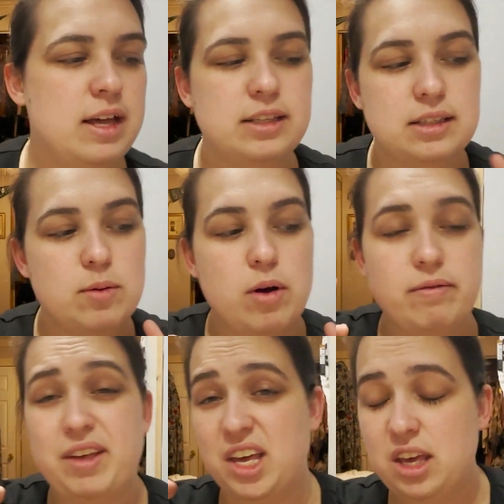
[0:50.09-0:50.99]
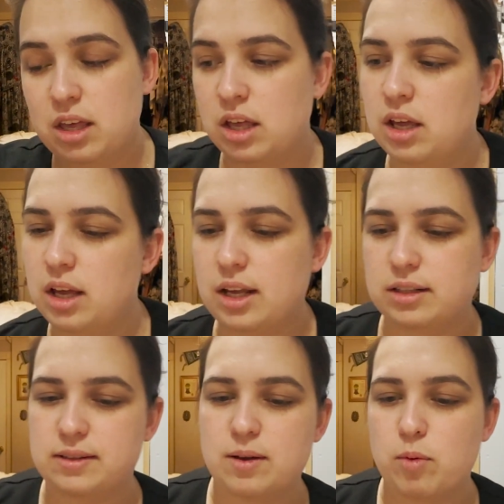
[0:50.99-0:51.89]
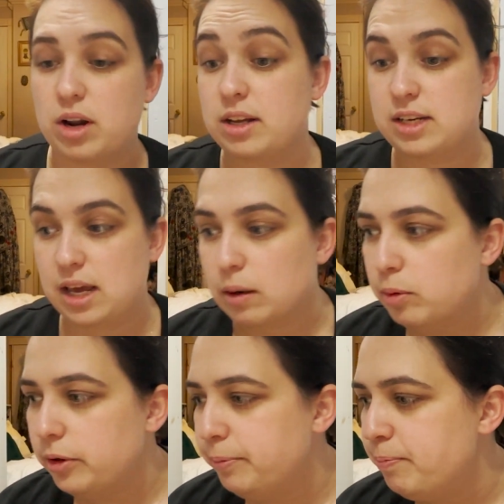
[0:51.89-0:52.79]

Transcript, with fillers: somewhat vague and somewhat attainable.